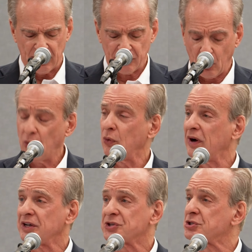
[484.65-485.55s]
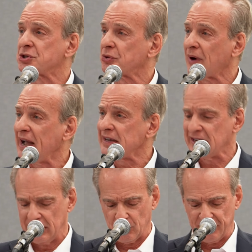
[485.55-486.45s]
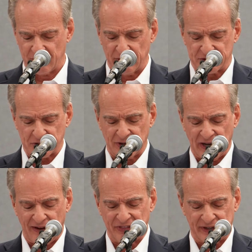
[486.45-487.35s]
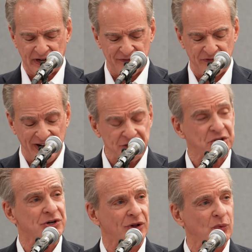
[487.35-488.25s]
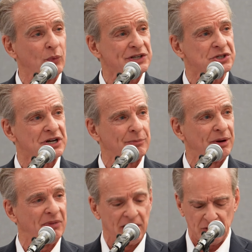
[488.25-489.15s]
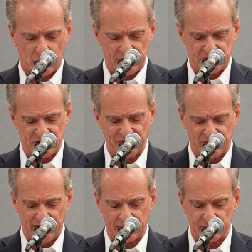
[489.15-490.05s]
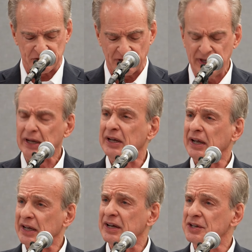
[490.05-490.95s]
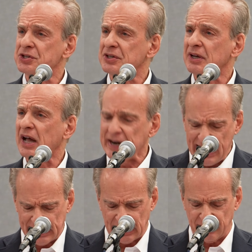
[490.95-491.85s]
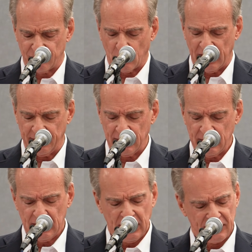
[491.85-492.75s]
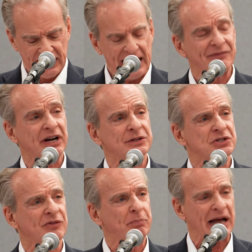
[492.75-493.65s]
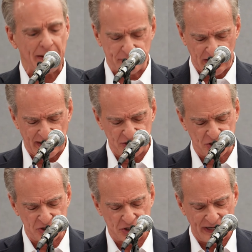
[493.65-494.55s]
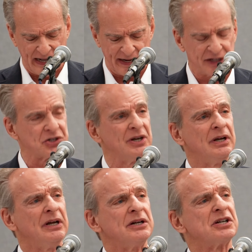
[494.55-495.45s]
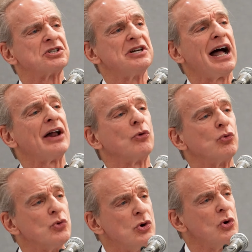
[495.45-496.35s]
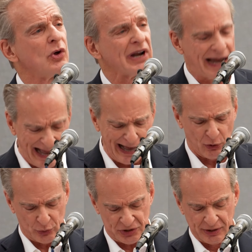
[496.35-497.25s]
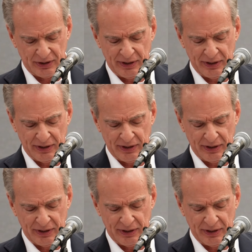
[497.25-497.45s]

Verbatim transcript: though a striking reversal of the conventional wisdom among Christian thinkers, is a negative one the evidence of population genetics does not rule out